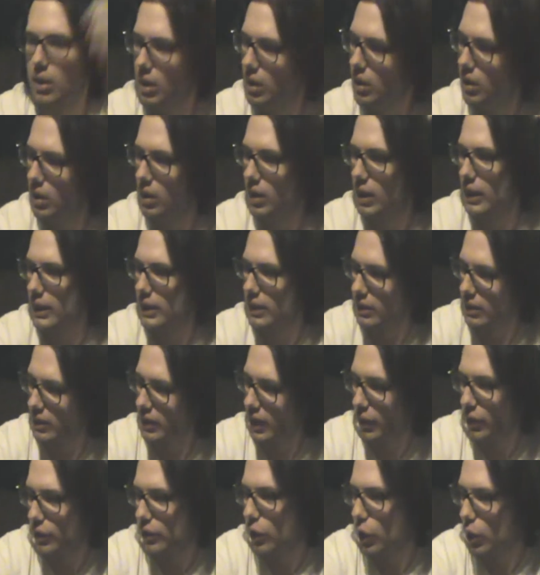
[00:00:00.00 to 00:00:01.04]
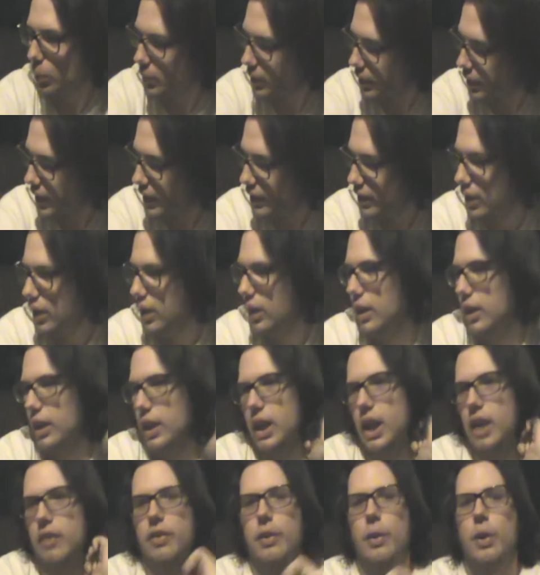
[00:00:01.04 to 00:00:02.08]
Like, they would normally, like,
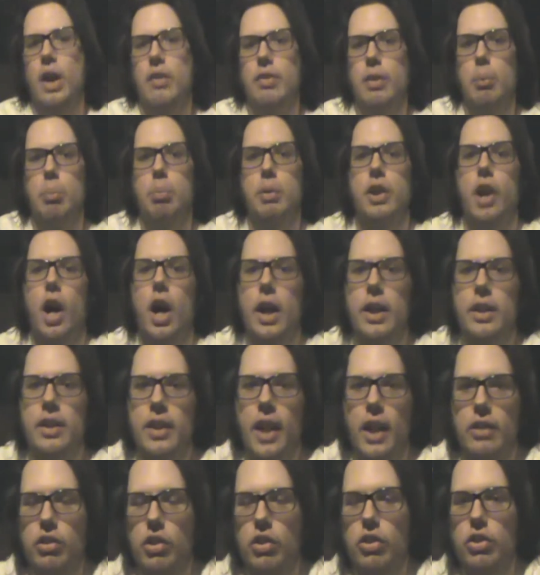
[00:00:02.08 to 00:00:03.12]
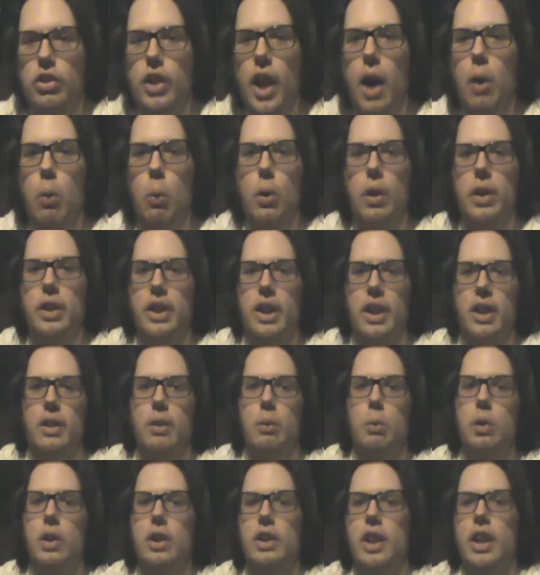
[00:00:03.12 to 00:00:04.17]
if you have a gun that's just not working,
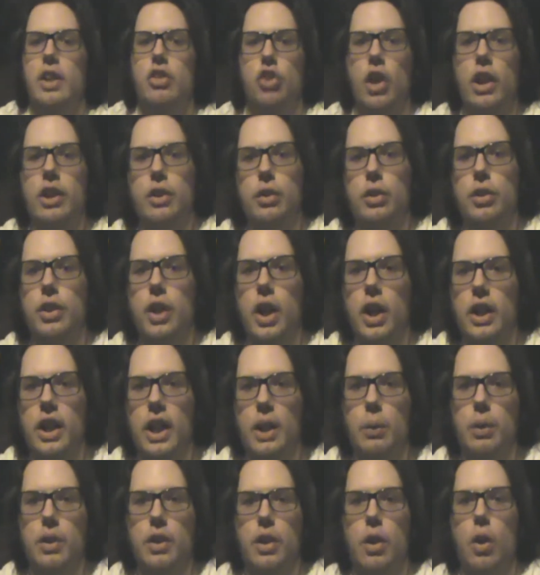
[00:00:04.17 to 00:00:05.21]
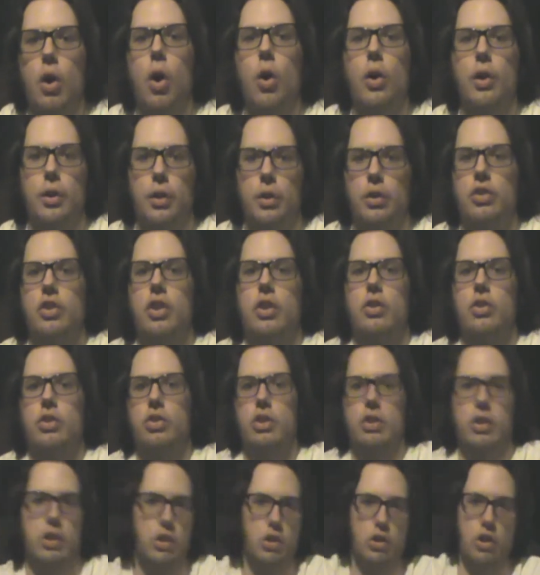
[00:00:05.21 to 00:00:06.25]
wouldn't they check your gun? They wouldn't go, oh, you're just
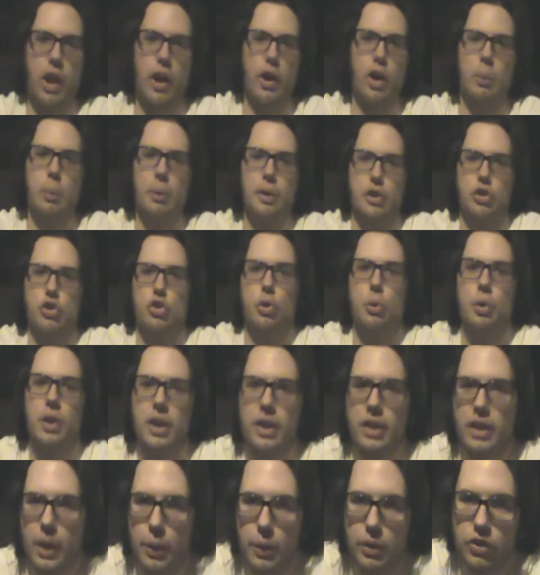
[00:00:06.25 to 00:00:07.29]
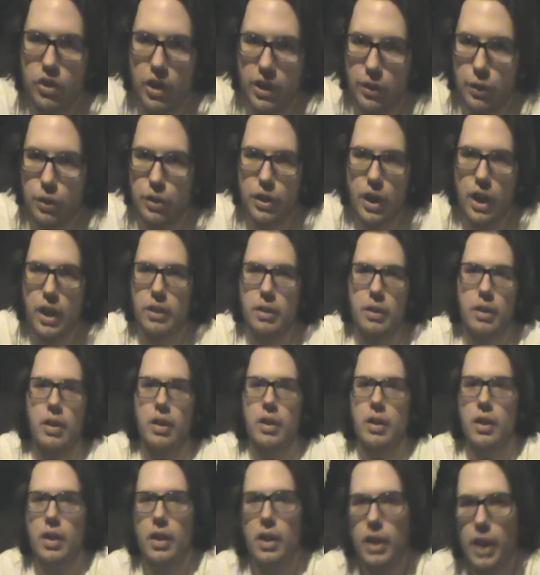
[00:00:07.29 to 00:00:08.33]
terrible at shooting. They would check your gun.
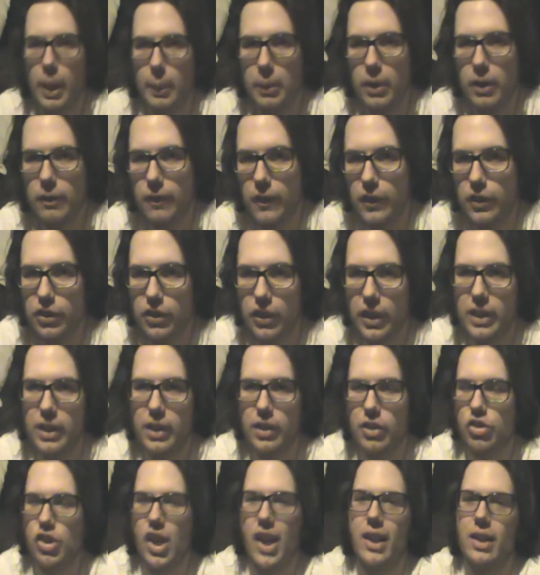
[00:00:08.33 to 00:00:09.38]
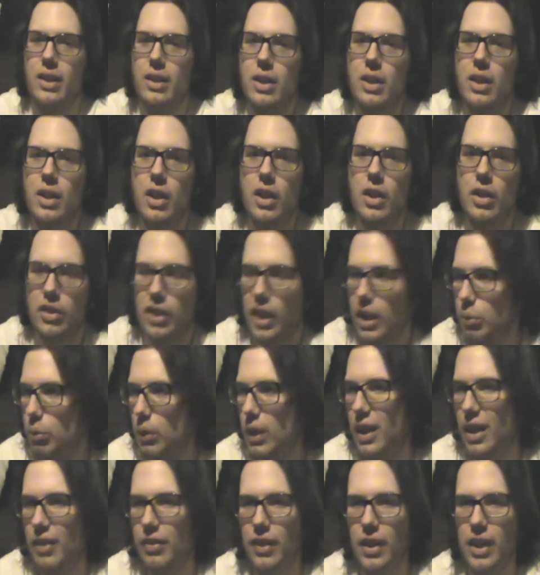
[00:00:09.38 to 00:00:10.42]
That'd be the first thing to check. So that's
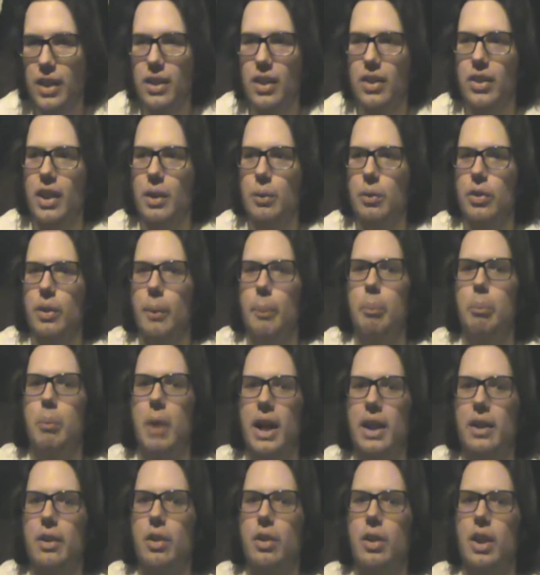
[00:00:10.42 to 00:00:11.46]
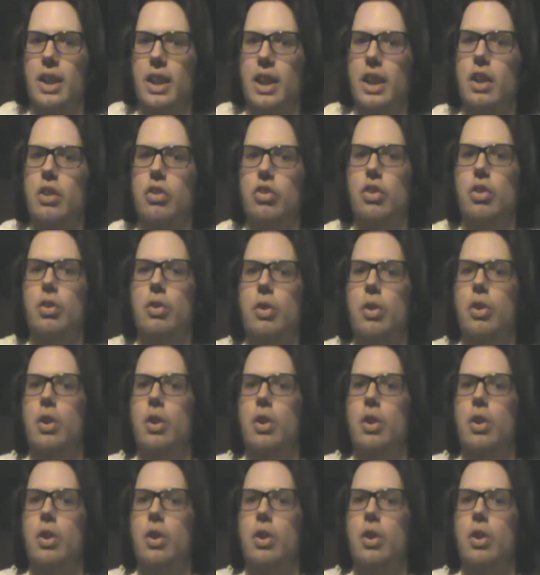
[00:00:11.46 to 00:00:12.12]
why I feel like this thing was a minor, like, issue.